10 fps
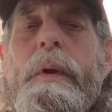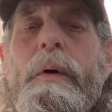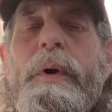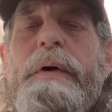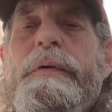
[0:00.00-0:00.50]

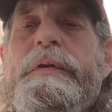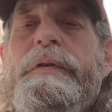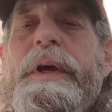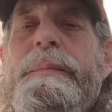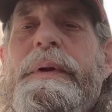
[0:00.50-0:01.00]
when I first
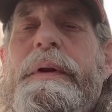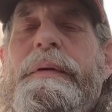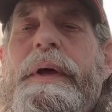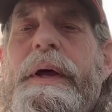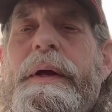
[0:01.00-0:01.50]
came into
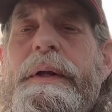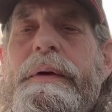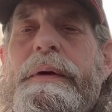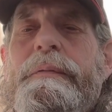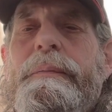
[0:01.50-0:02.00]
town
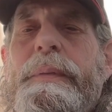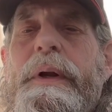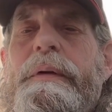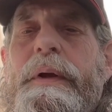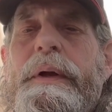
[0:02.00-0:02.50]
here in
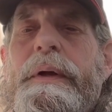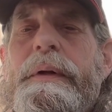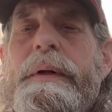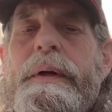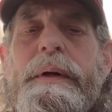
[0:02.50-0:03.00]

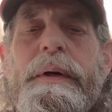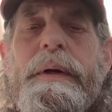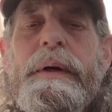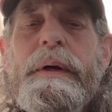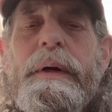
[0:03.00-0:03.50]
Middletown,
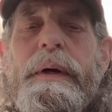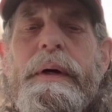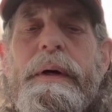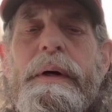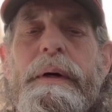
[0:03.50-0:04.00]

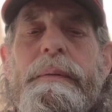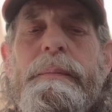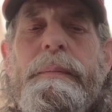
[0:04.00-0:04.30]
uh,